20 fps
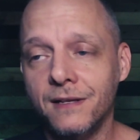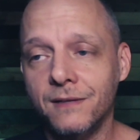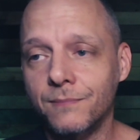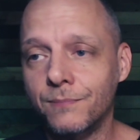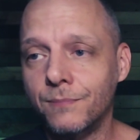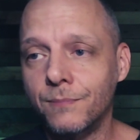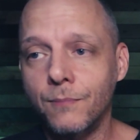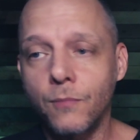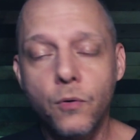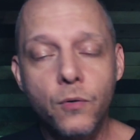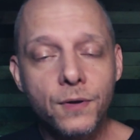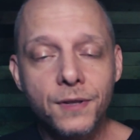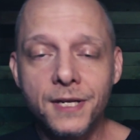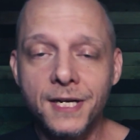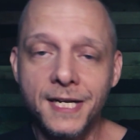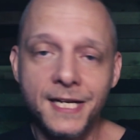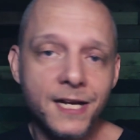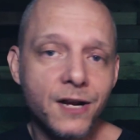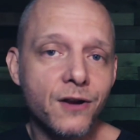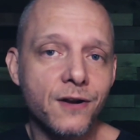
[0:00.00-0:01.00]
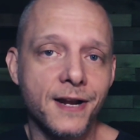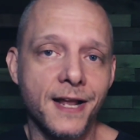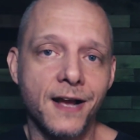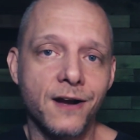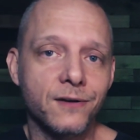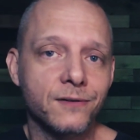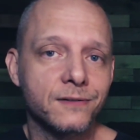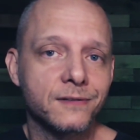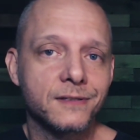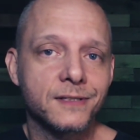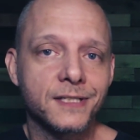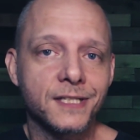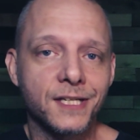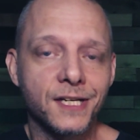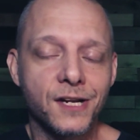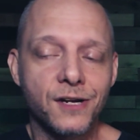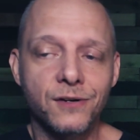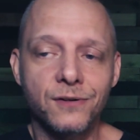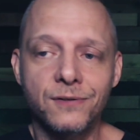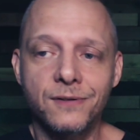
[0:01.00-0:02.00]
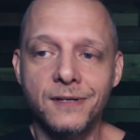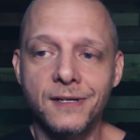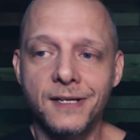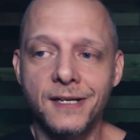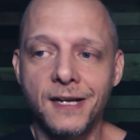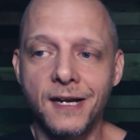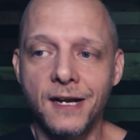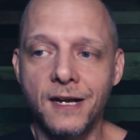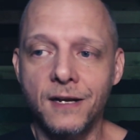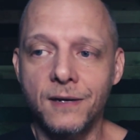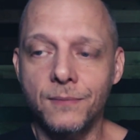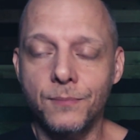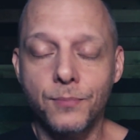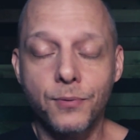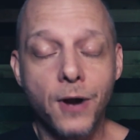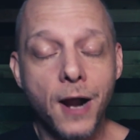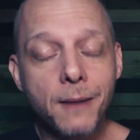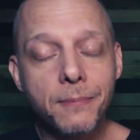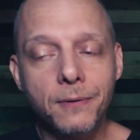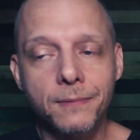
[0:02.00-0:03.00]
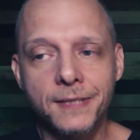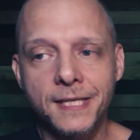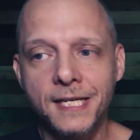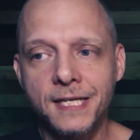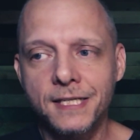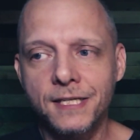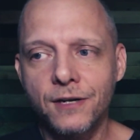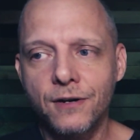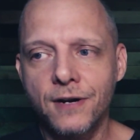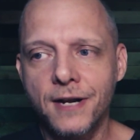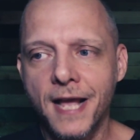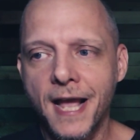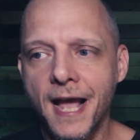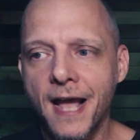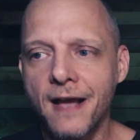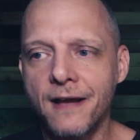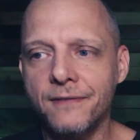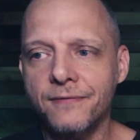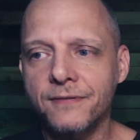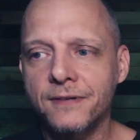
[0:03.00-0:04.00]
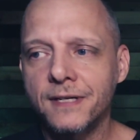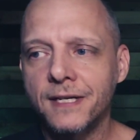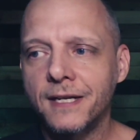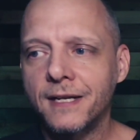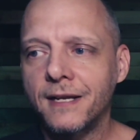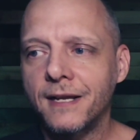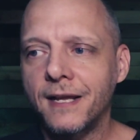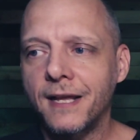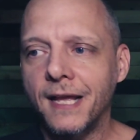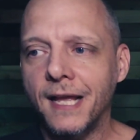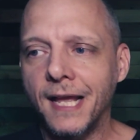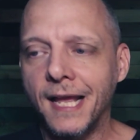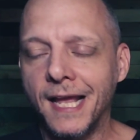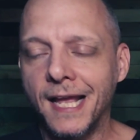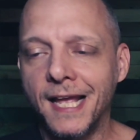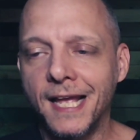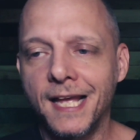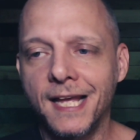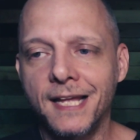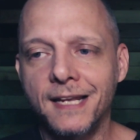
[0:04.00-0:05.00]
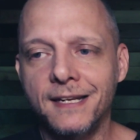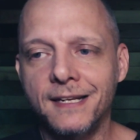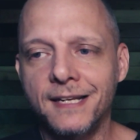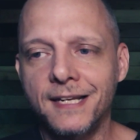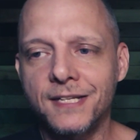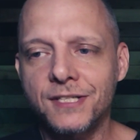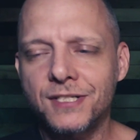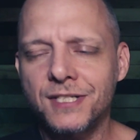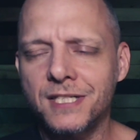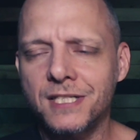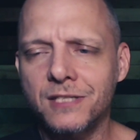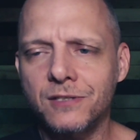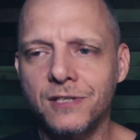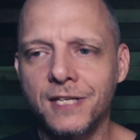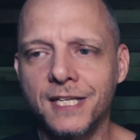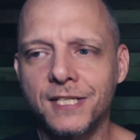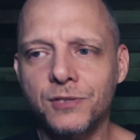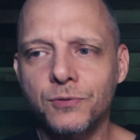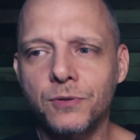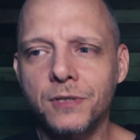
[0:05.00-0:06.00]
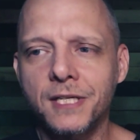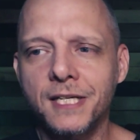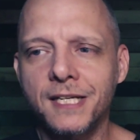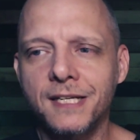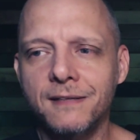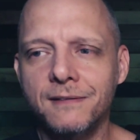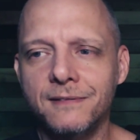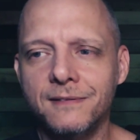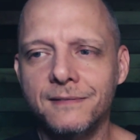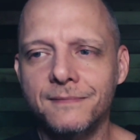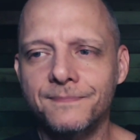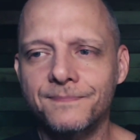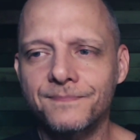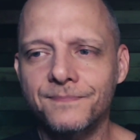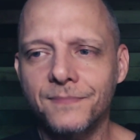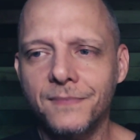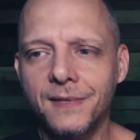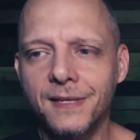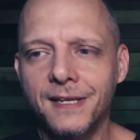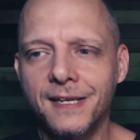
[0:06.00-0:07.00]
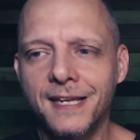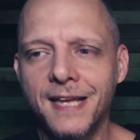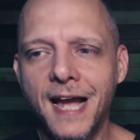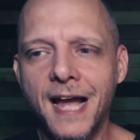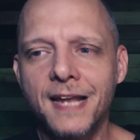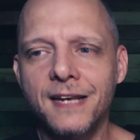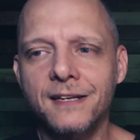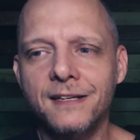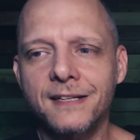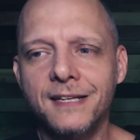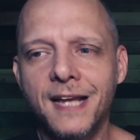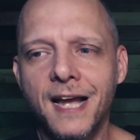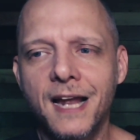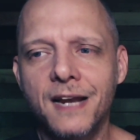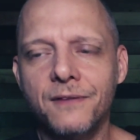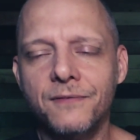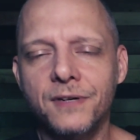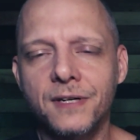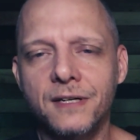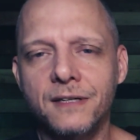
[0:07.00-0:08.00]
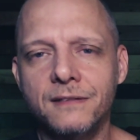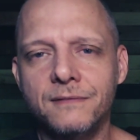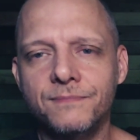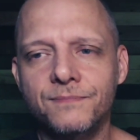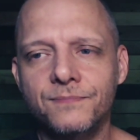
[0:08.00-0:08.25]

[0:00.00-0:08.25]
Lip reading: more than a year now, you know, probably a year and a half. And it's really gotten kind of a